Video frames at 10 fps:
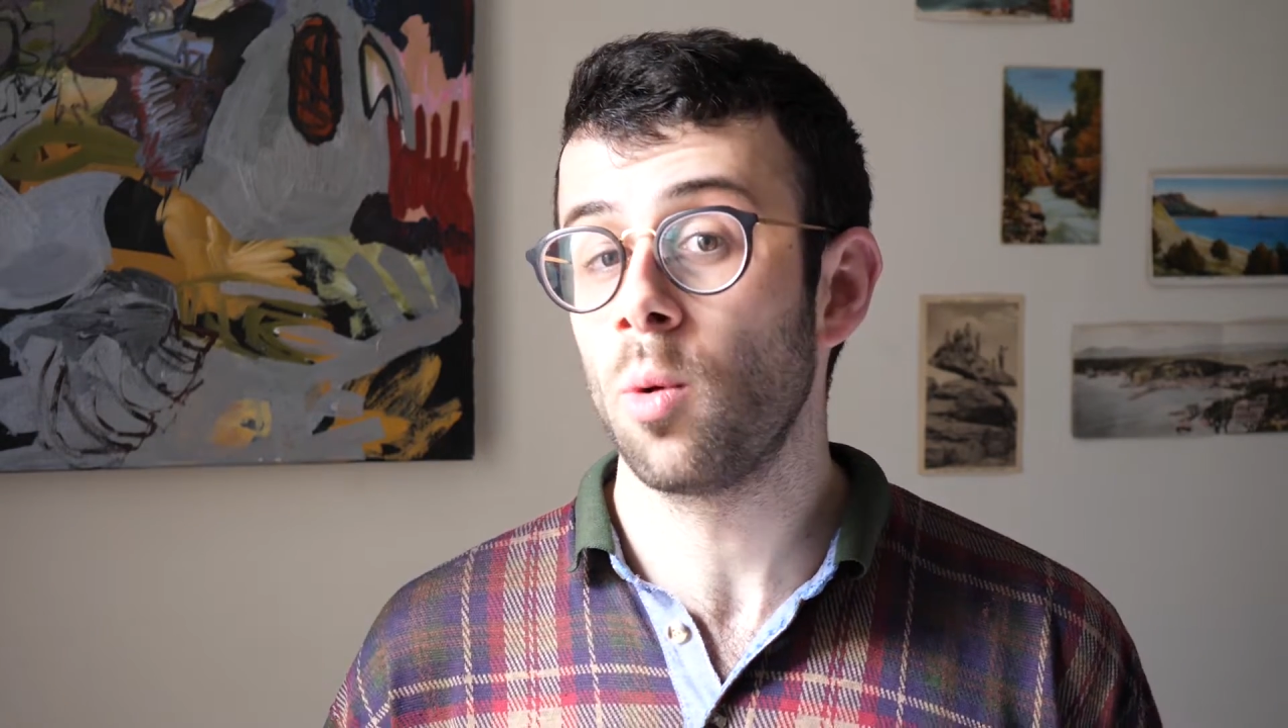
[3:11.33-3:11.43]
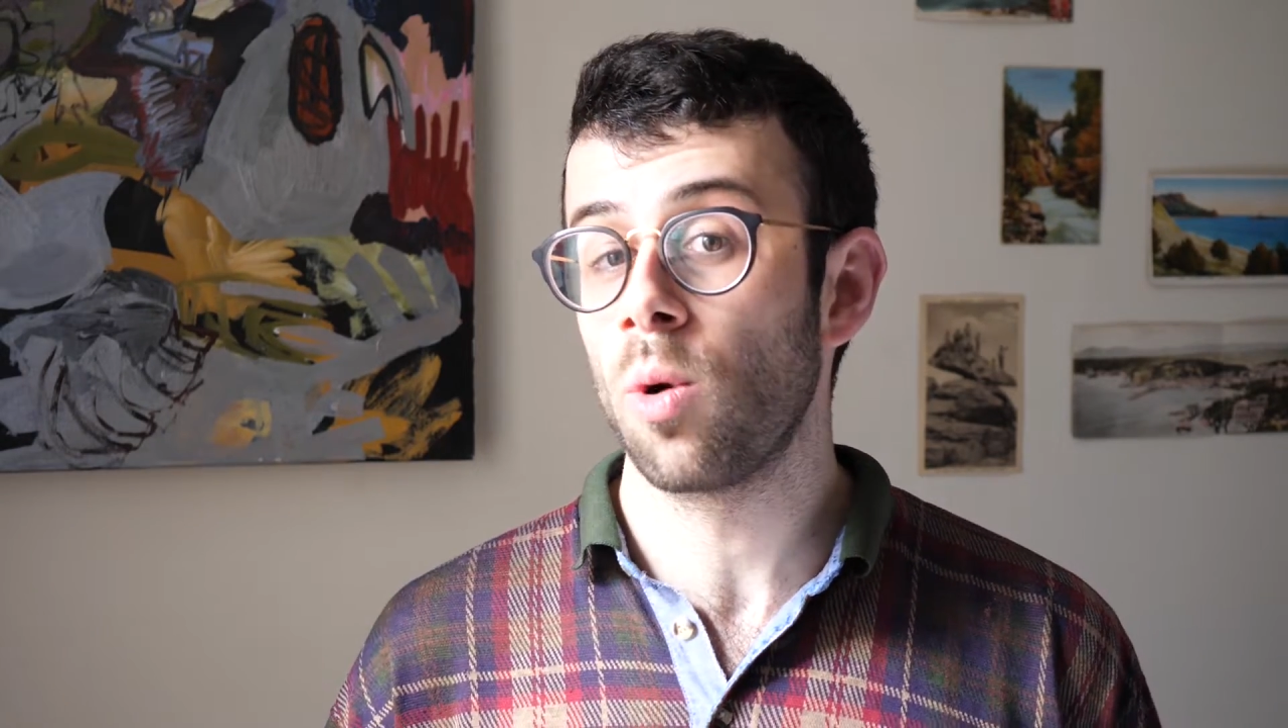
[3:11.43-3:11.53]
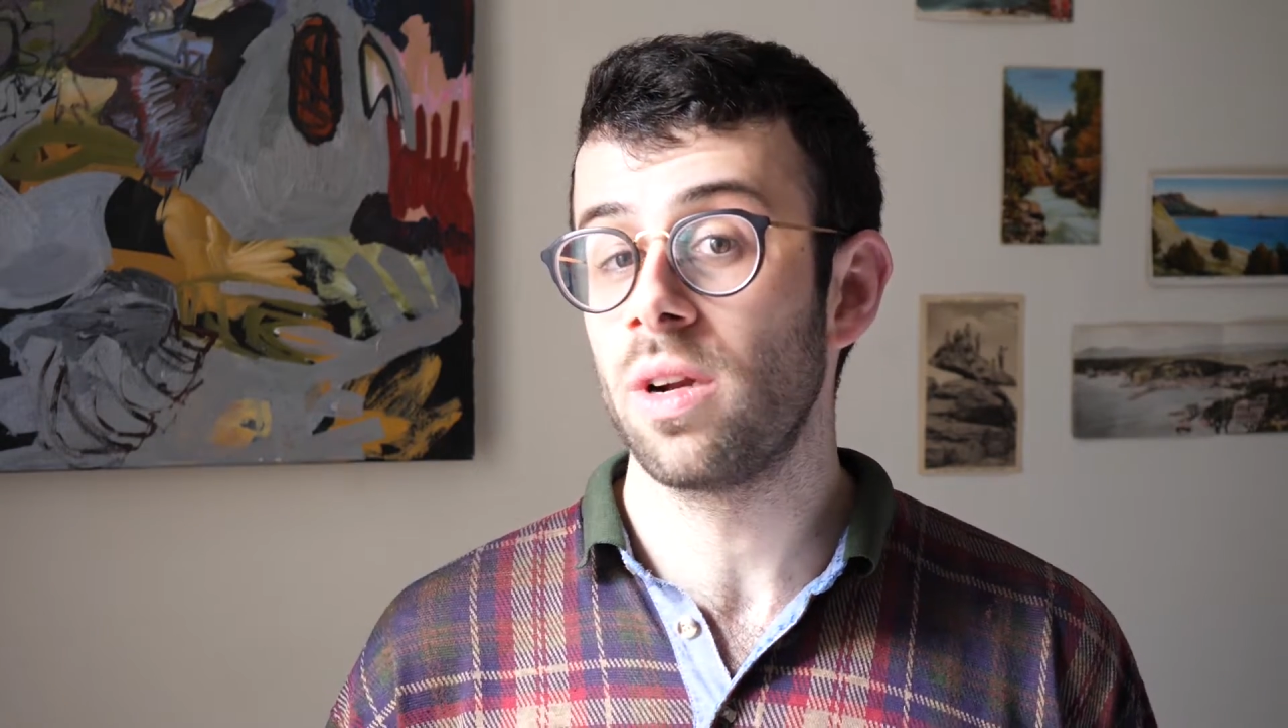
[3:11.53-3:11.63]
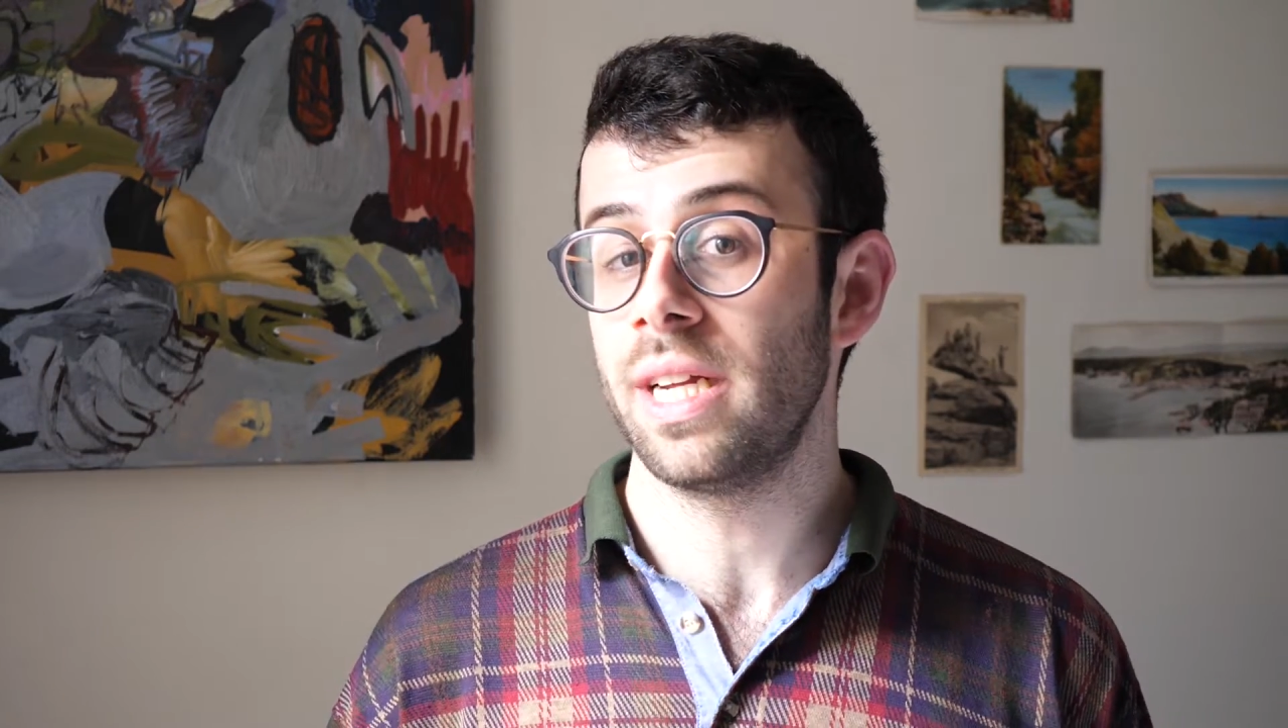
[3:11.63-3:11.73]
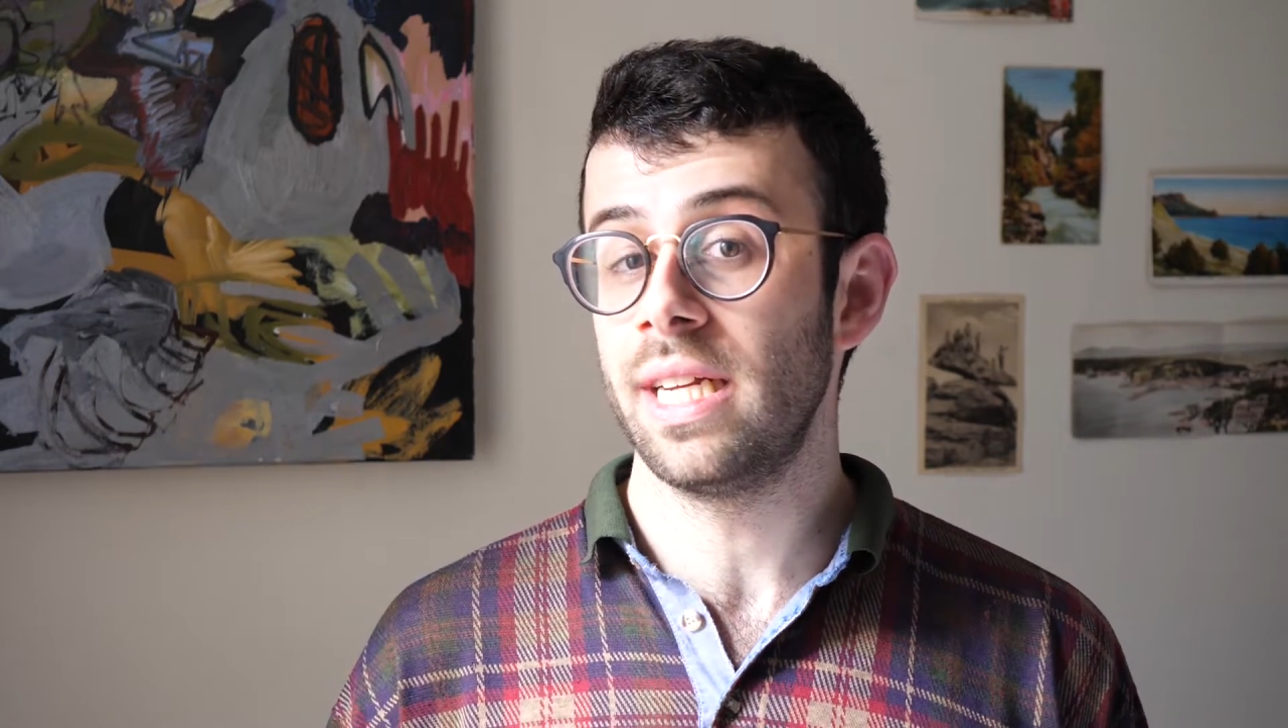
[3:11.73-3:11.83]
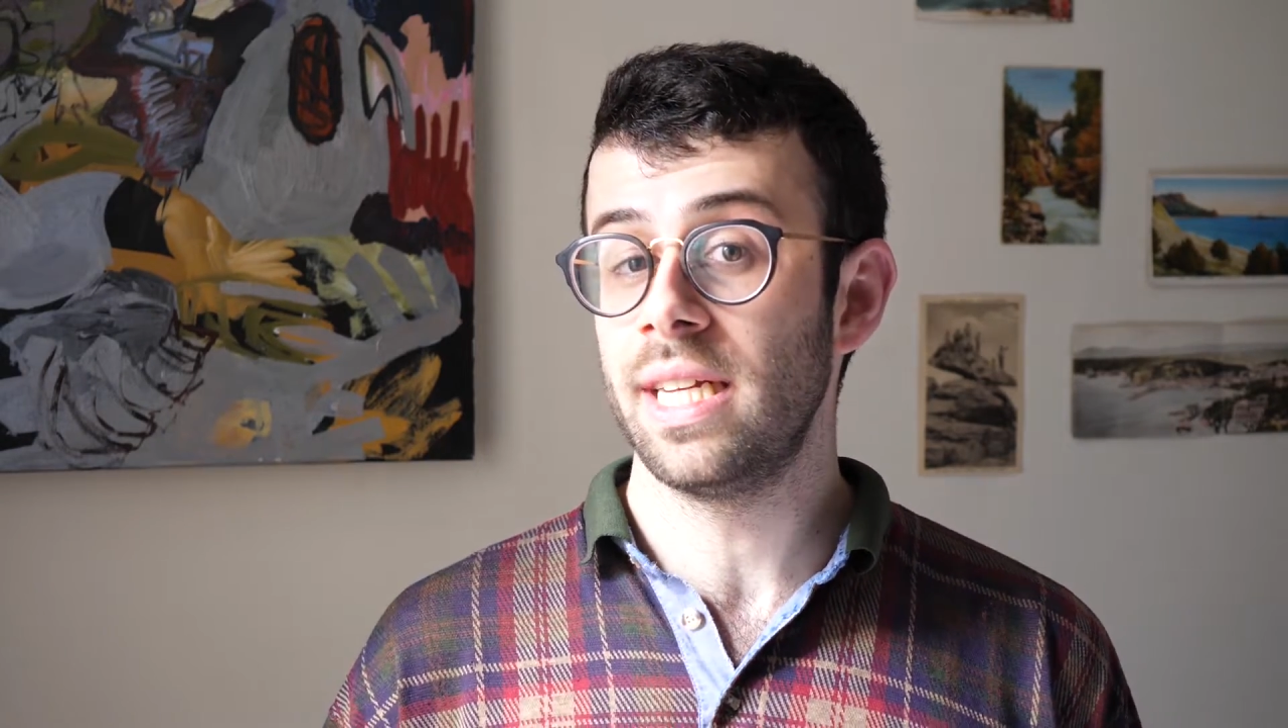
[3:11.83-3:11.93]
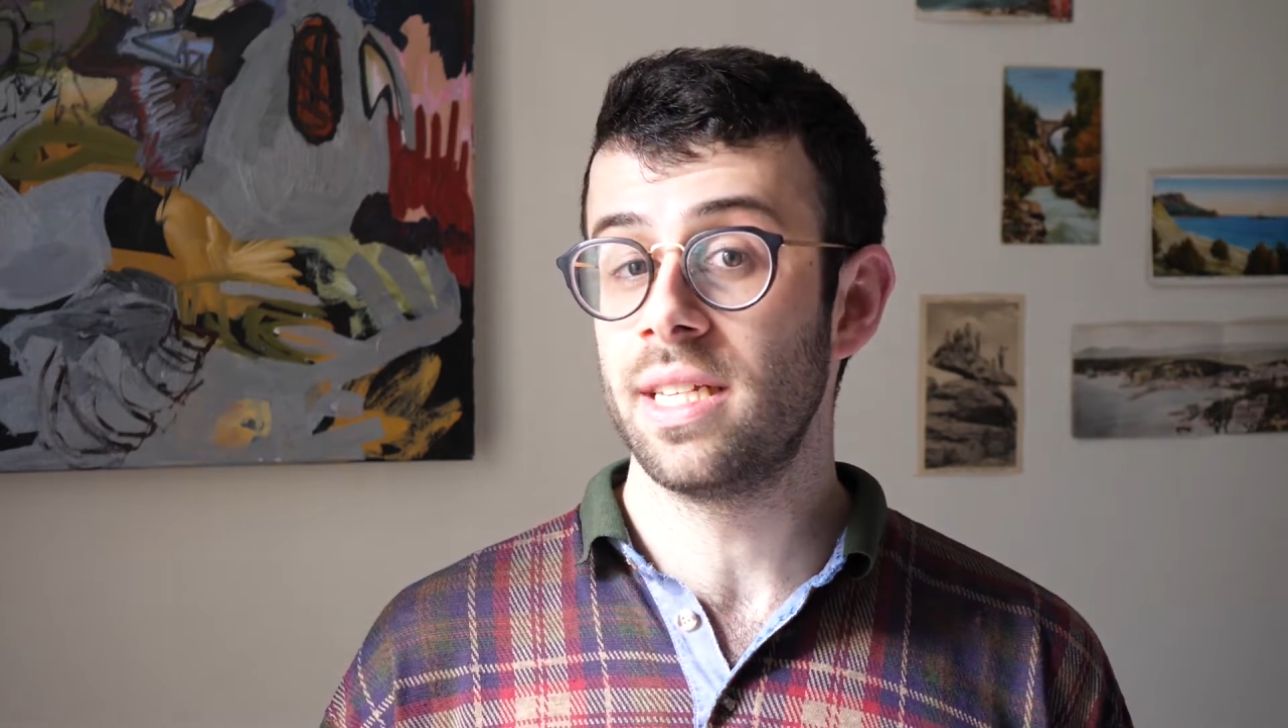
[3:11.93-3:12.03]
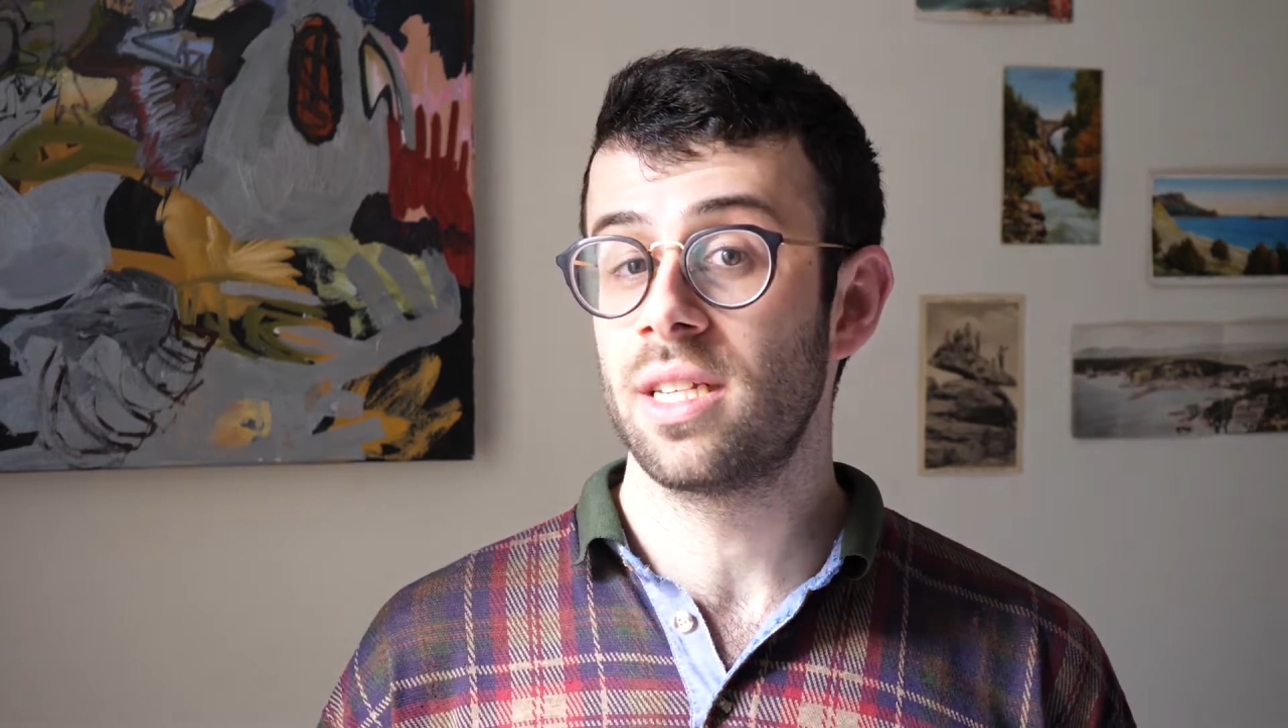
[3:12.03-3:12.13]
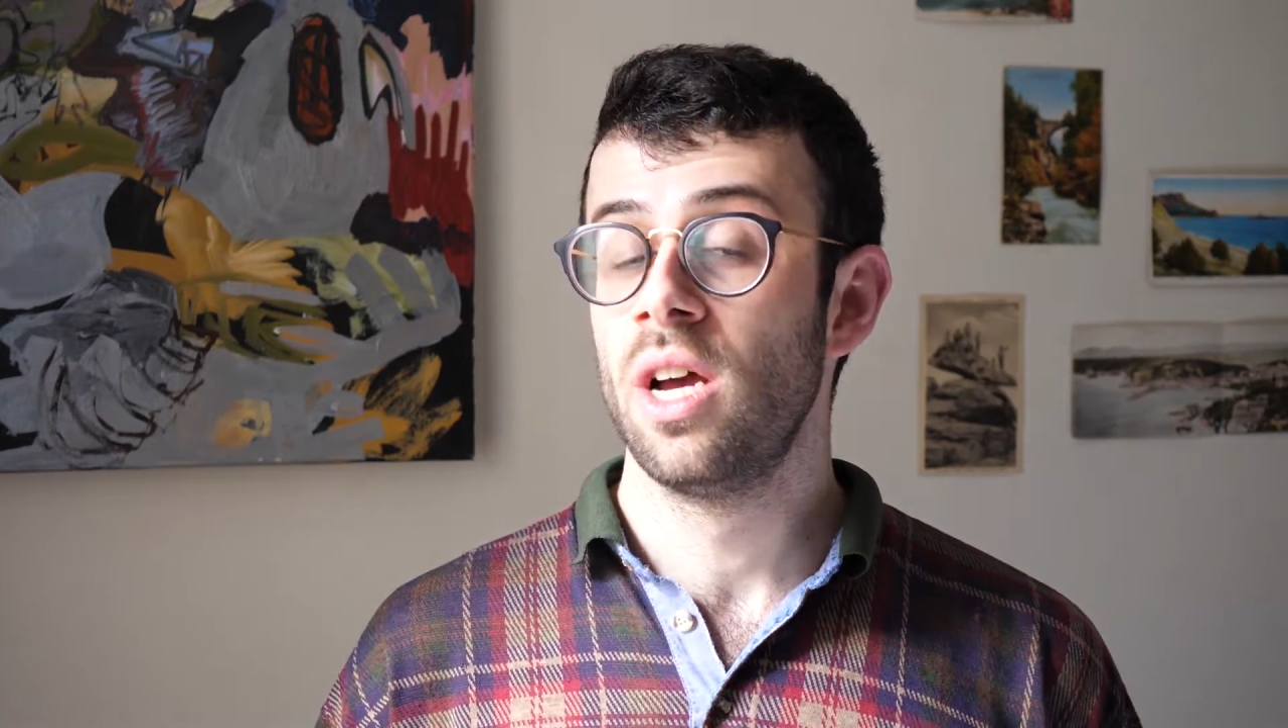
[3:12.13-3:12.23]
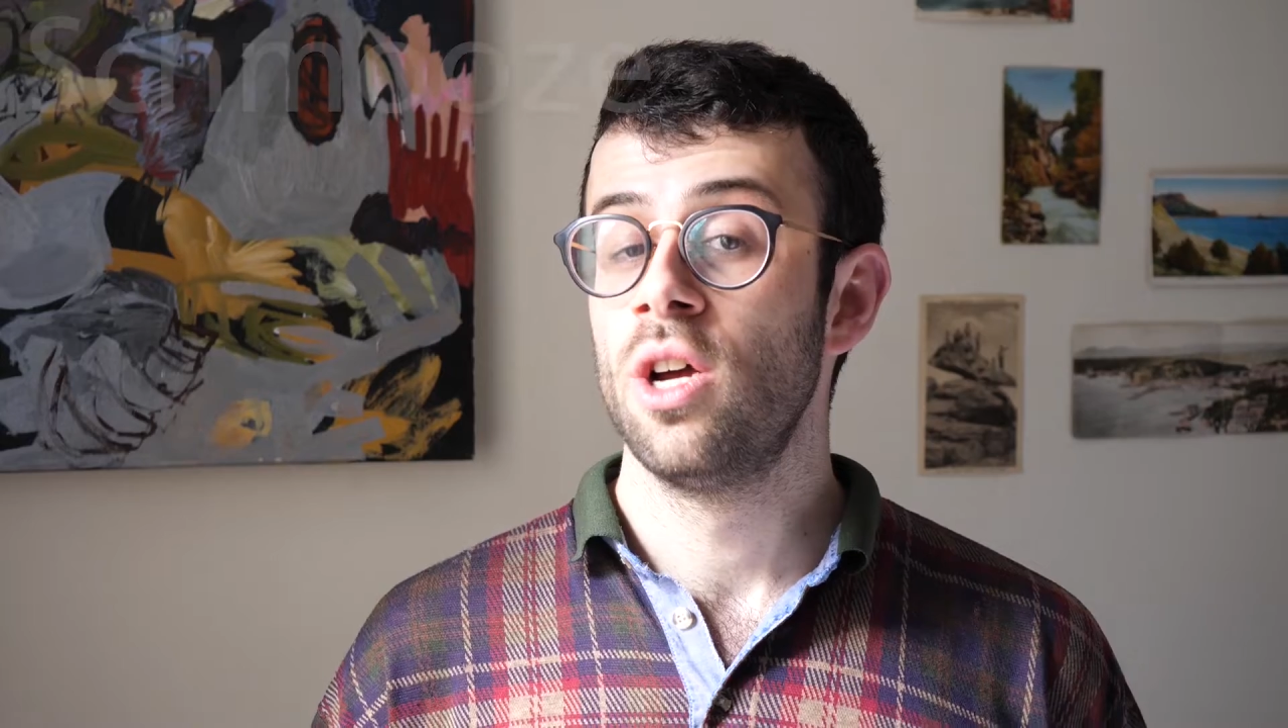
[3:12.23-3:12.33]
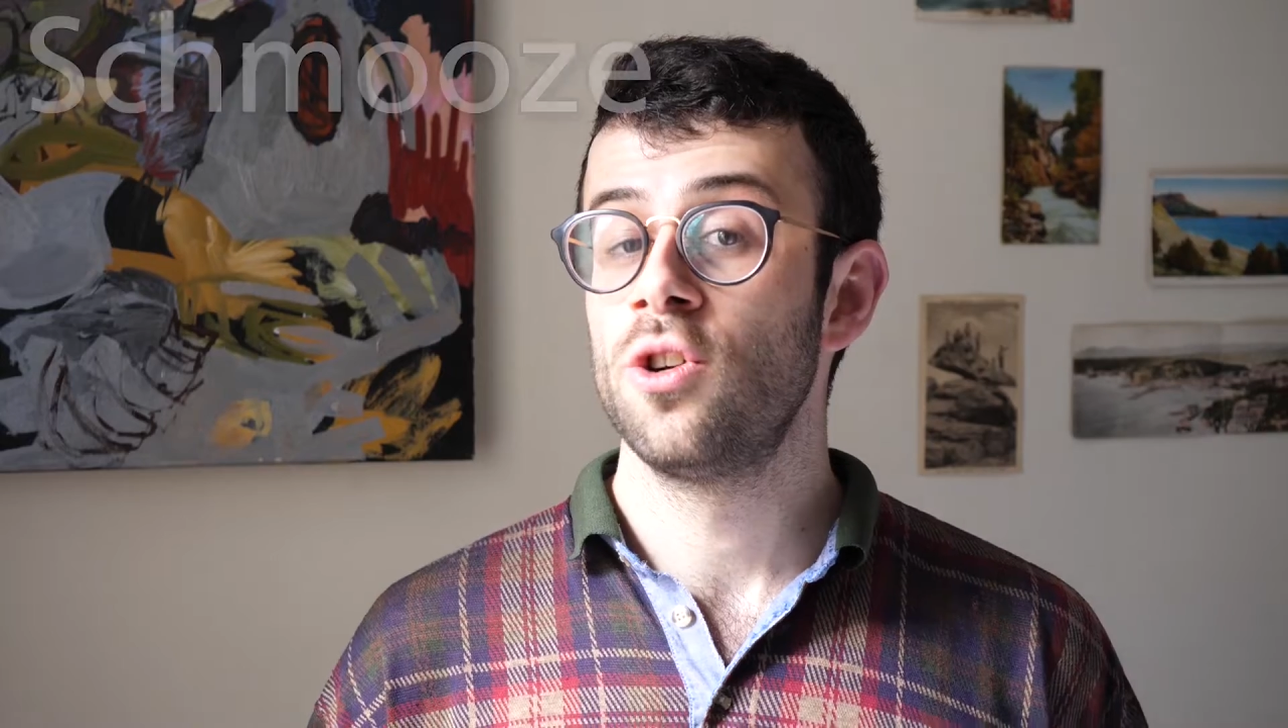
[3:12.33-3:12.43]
The word is